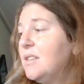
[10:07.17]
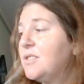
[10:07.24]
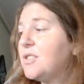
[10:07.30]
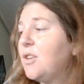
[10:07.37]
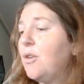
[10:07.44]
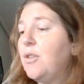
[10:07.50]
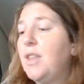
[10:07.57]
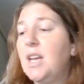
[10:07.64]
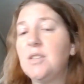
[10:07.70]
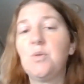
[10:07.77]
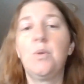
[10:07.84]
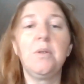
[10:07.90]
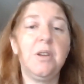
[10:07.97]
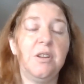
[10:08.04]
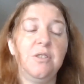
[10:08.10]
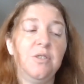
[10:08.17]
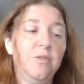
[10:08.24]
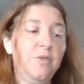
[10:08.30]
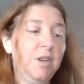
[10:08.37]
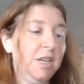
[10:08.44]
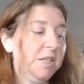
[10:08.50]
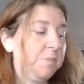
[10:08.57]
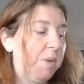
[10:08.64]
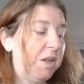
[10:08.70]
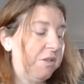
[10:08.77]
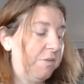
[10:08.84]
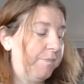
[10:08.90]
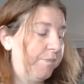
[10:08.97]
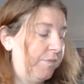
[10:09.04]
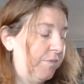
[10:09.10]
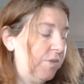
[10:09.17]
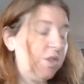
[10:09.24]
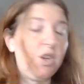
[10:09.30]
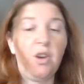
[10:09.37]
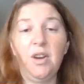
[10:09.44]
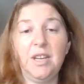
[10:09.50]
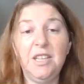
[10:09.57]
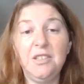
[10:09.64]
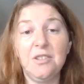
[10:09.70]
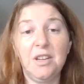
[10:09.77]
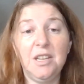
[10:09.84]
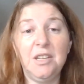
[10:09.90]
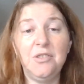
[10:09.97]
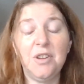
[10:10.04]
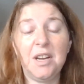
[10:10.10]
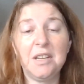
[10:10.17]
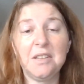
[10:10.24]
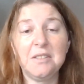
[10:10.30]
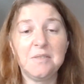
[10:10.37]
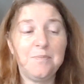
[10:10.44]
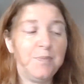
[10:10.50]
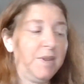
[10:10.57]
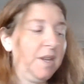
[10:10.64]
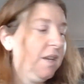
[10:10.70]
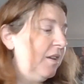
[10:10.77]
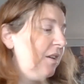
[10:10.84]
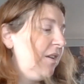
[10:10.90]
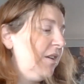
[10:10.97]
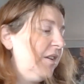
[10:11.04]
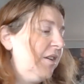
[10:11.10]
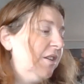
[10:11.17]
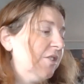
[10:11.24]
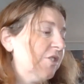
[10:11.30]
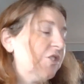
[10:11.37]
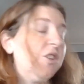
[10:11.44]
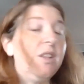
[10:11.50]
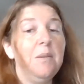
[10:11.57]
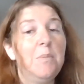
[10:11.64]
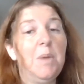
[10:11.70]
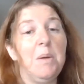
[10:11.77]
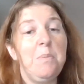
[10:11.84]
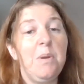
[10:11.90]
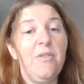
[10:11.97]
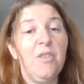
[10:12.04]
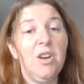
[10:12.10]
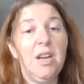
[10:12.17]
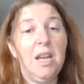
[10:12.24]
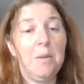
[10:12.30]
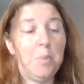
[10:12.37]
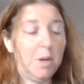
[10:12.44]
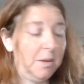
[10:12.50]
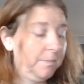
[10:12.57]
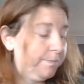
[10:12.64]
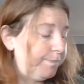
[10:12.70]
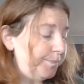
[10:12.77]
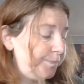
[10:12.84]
So that's what I'm going to do for next month. Tiny dragons. So that made me very happy.